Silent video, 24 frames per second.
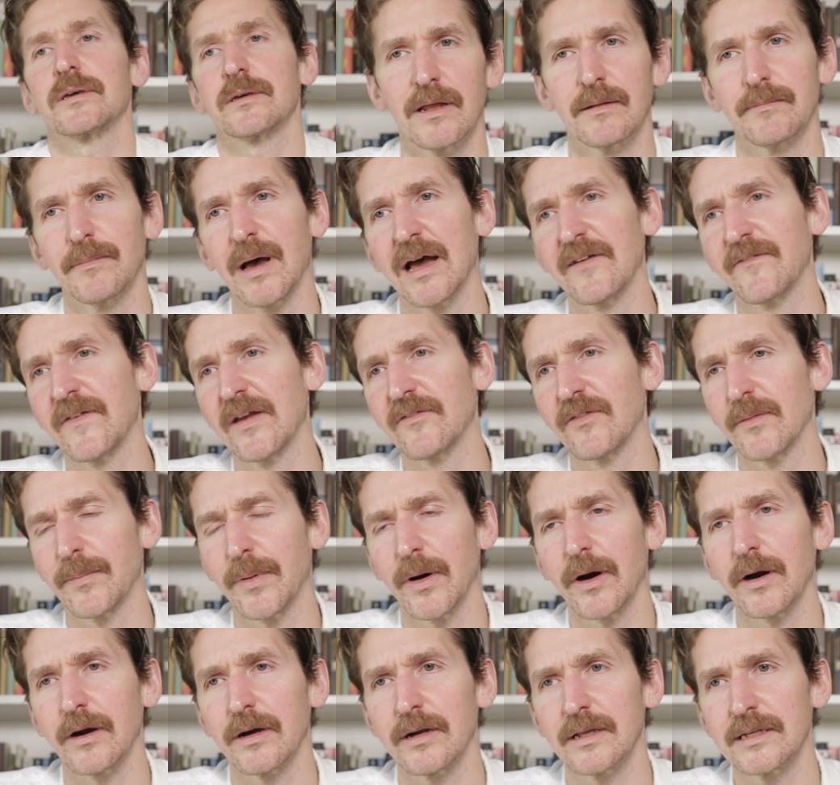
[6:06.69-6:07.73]
and my favorite
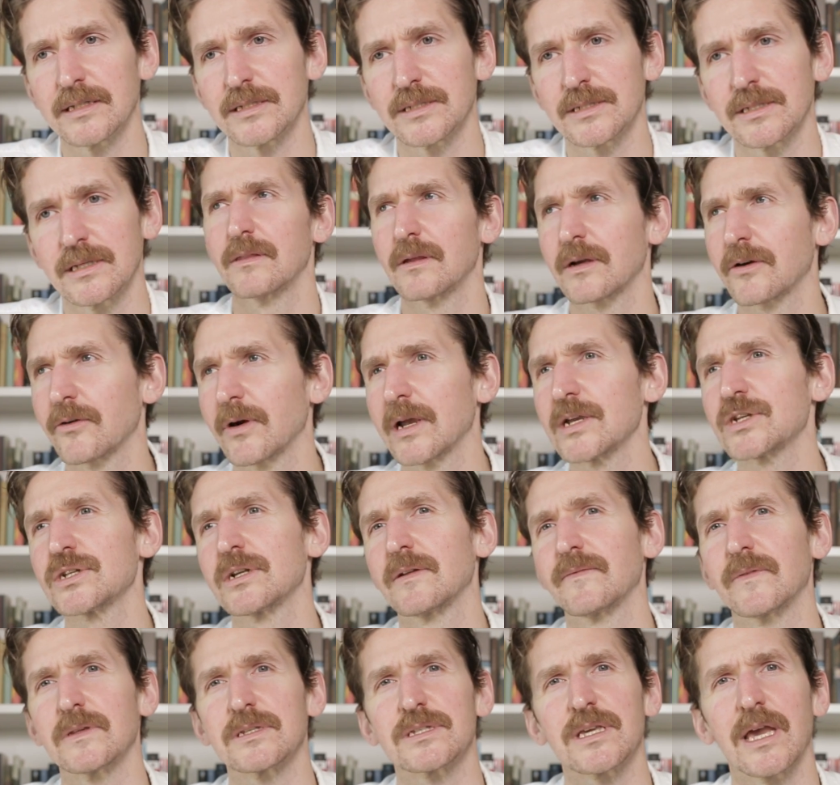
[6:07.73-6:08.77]
part is the creation
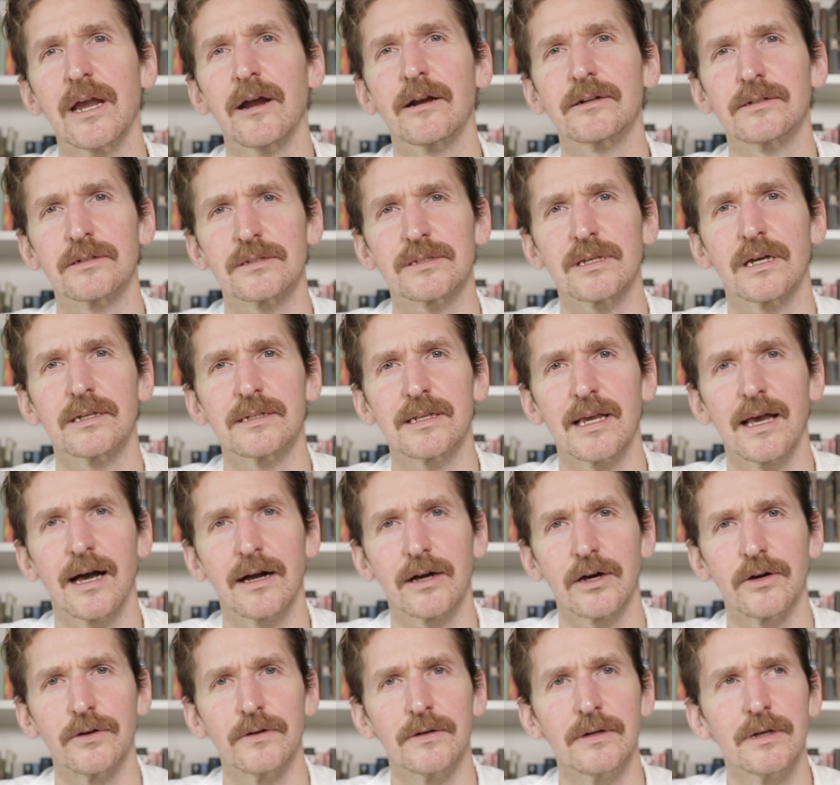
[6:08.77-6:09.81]
of this character
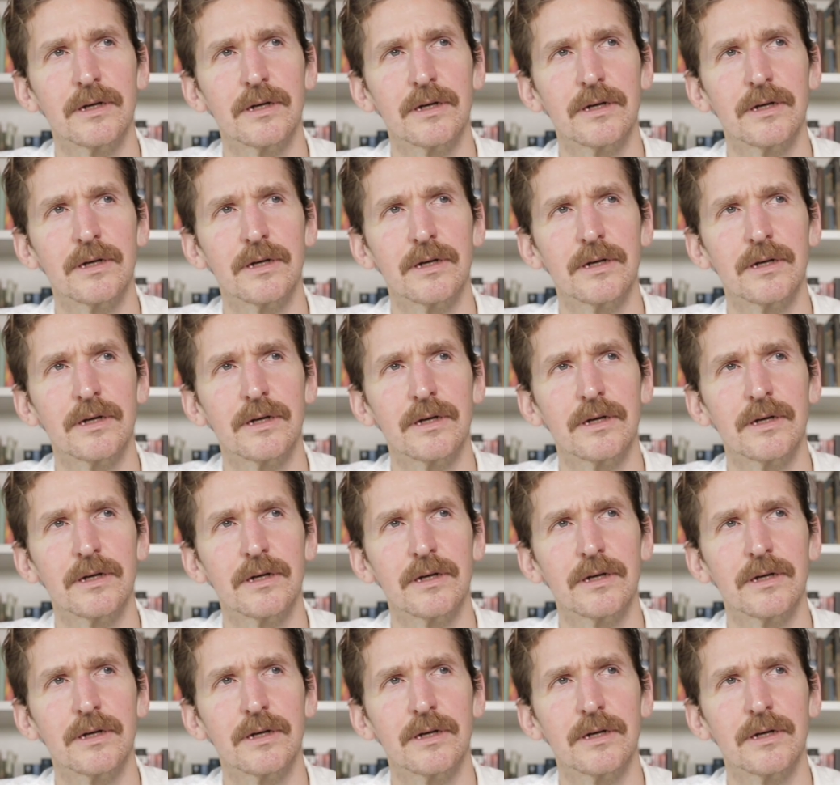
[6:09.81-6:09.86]
Santiago,